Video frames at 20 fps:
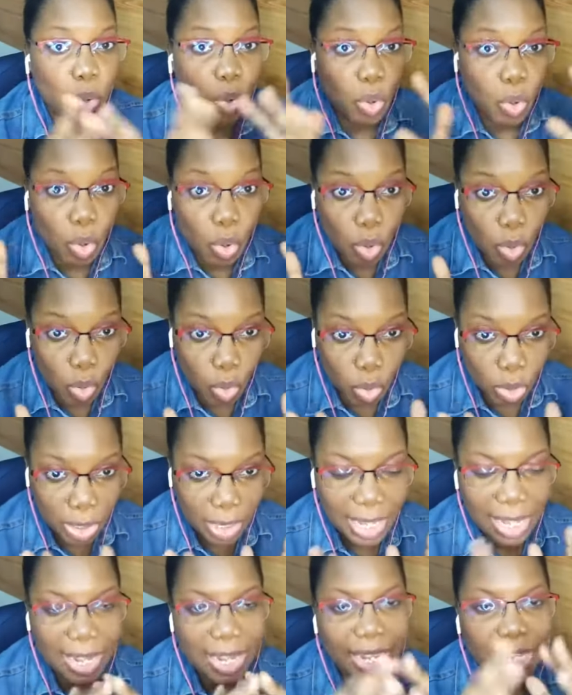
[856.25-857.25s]

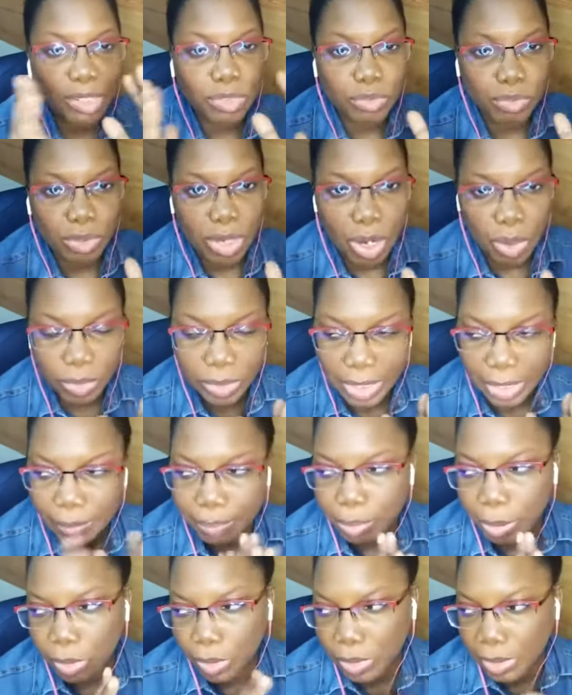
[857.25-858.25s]
whole and
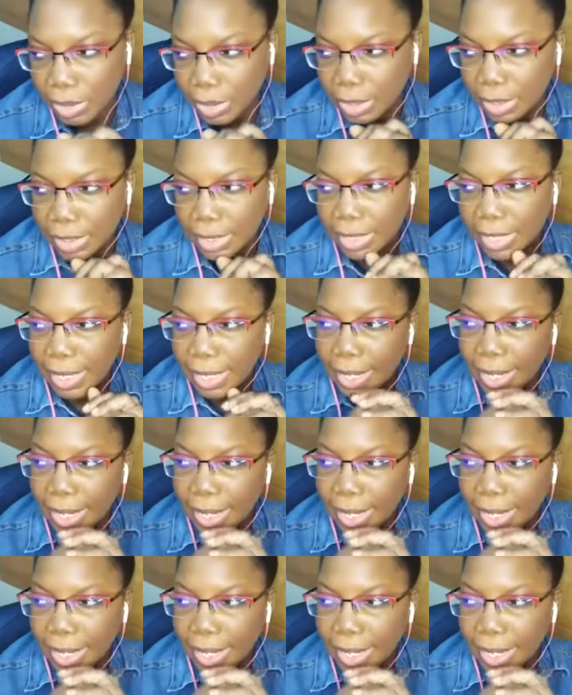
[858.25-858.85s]
rounded person.